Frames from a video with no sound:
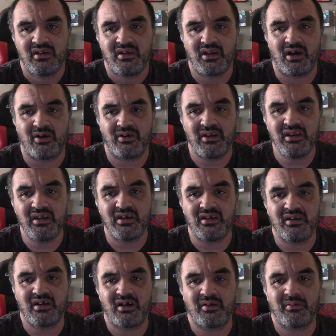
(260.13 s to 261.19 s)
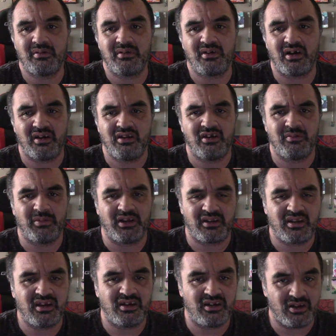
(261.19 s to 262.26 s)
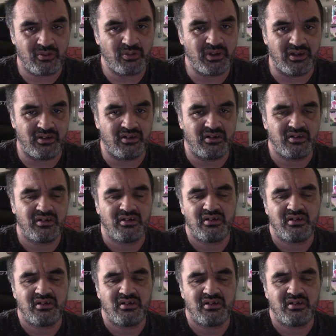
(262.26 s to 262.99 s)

Now, Ian, uh, not Ian, but Ken had written.